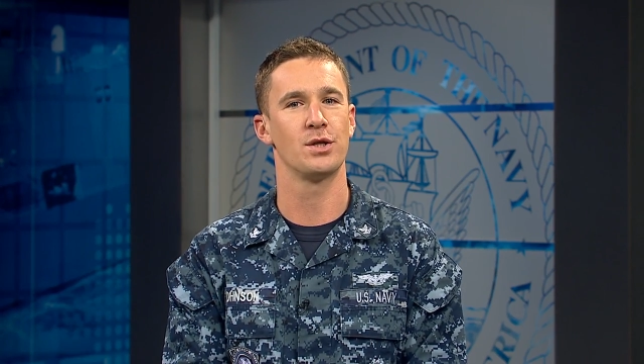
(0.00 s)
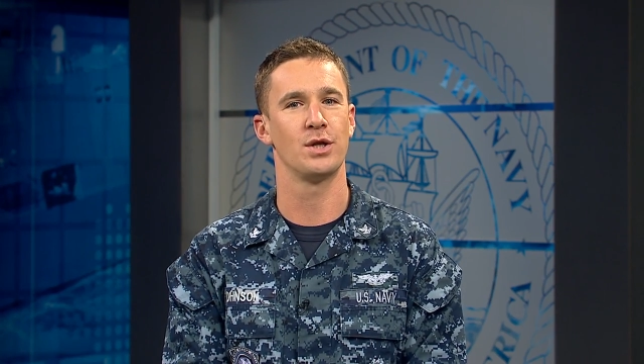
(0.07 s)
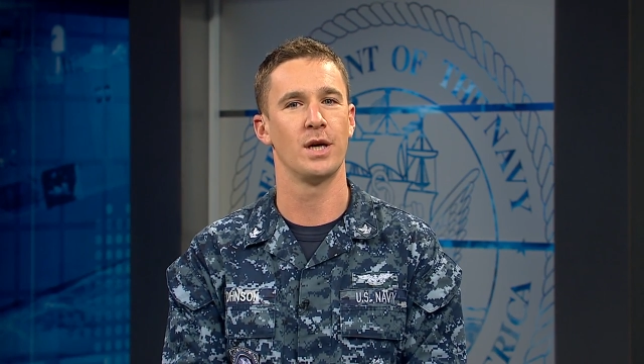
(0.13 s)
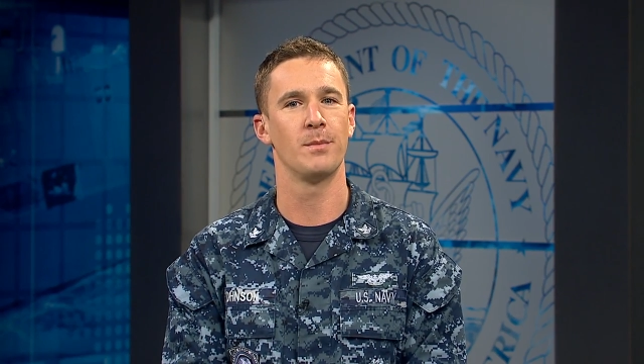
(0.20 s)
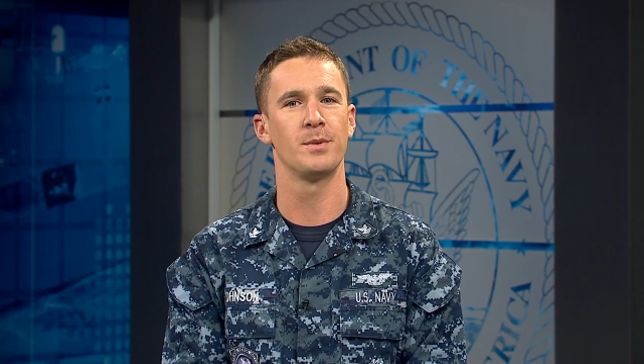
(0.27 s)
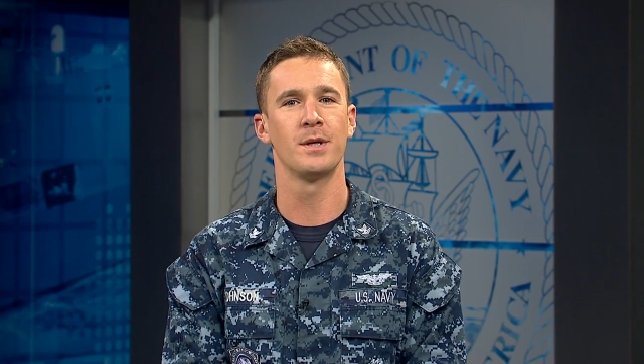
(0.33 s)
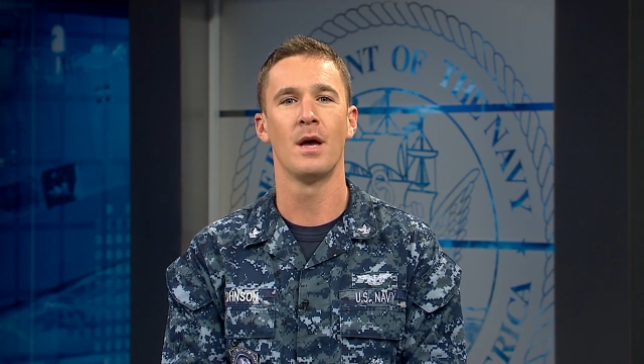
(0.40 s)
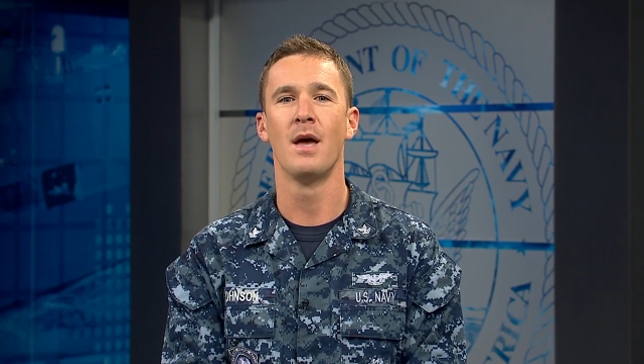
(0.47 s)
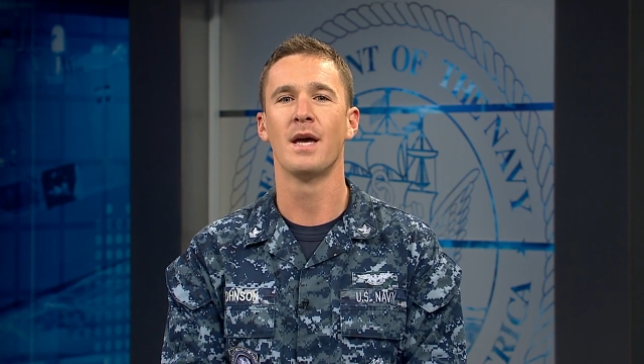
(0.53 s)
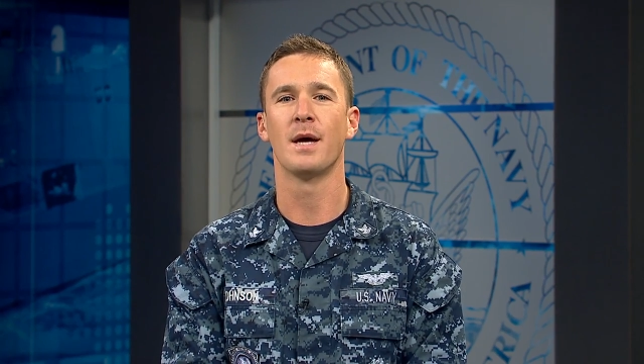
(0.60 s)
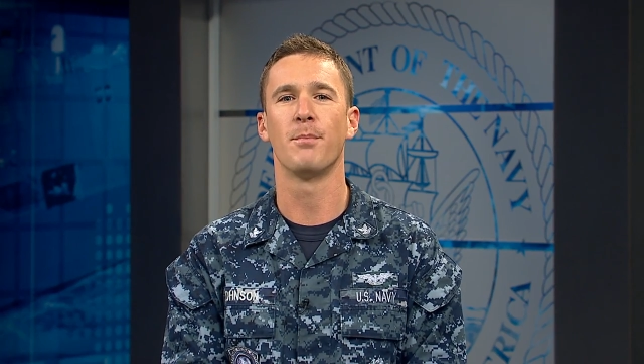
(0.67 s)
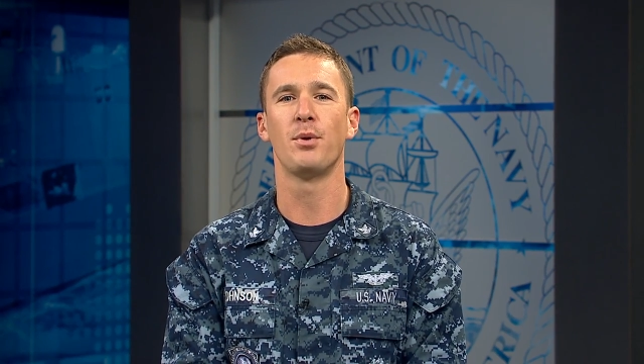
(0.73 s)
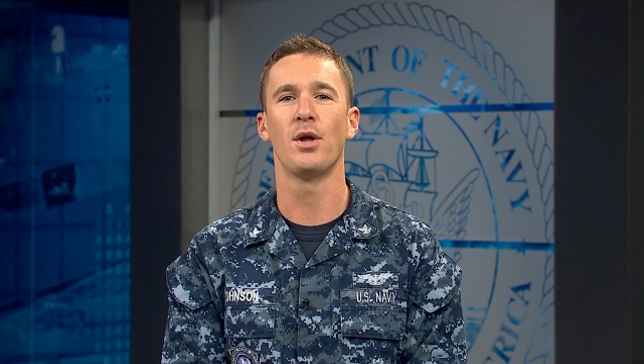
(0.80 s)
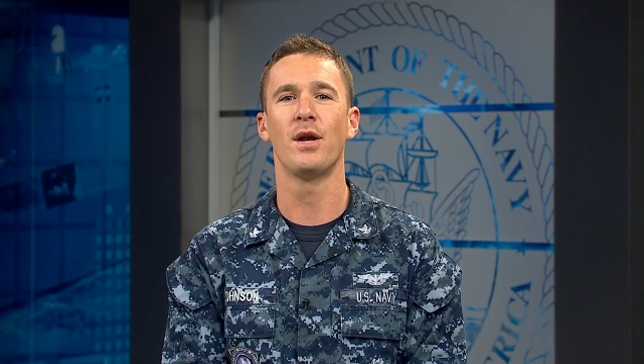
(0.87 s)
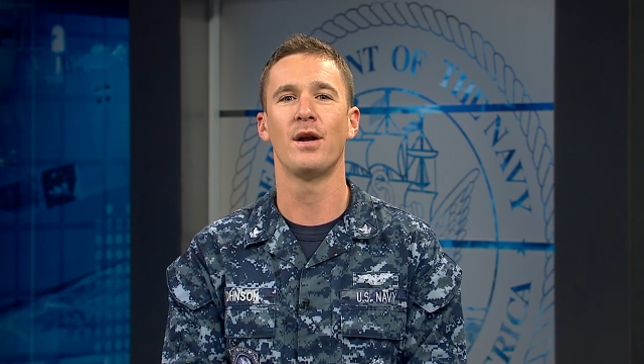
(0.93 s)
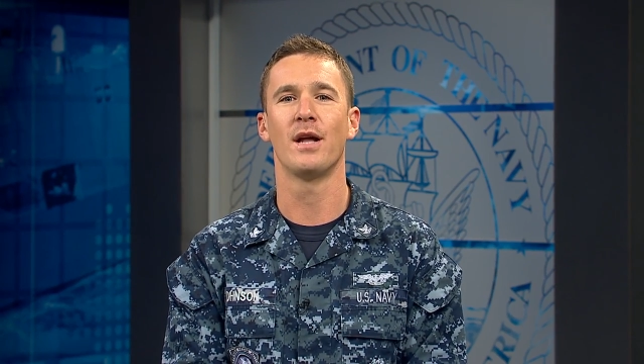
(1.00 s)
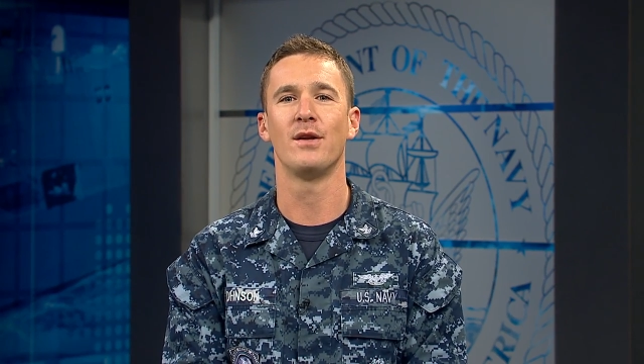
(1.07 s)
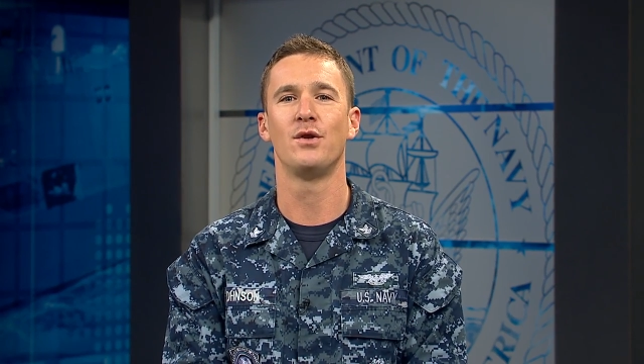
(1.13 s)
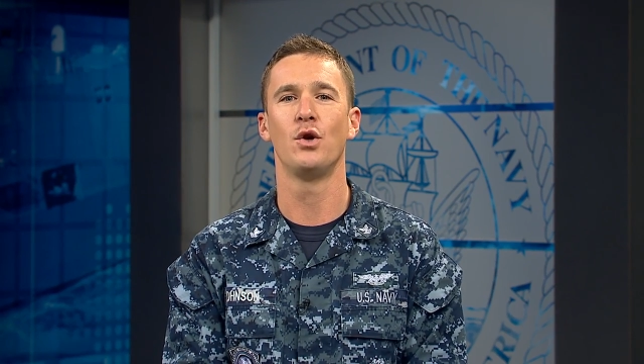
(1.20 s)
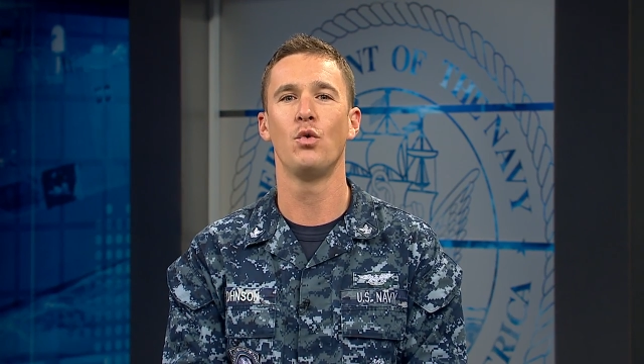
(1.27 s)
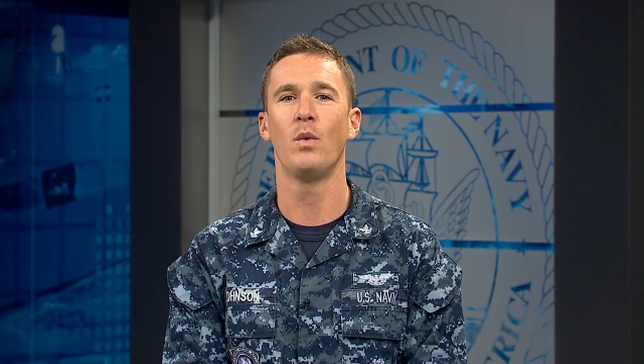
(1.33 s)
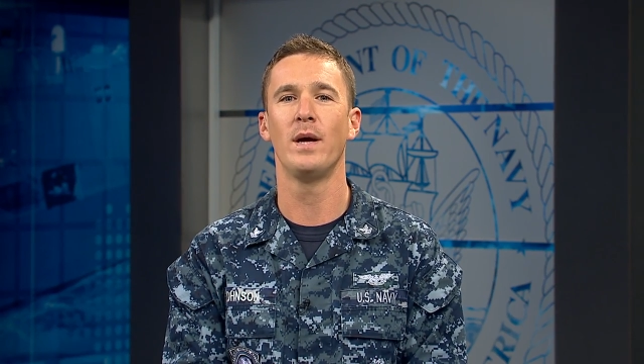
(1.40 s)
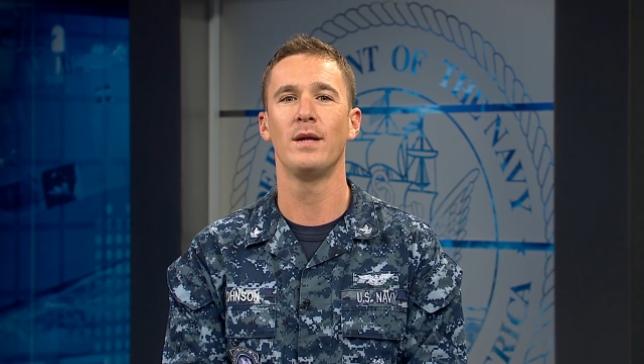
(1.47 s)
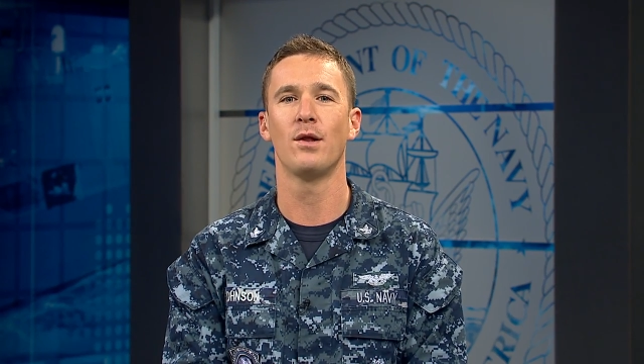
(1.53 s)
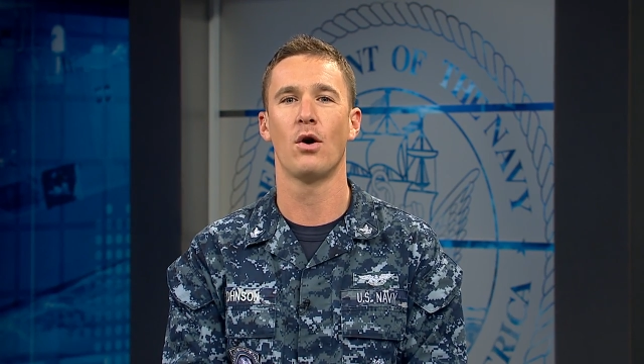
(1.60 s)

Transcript: ships completed a two week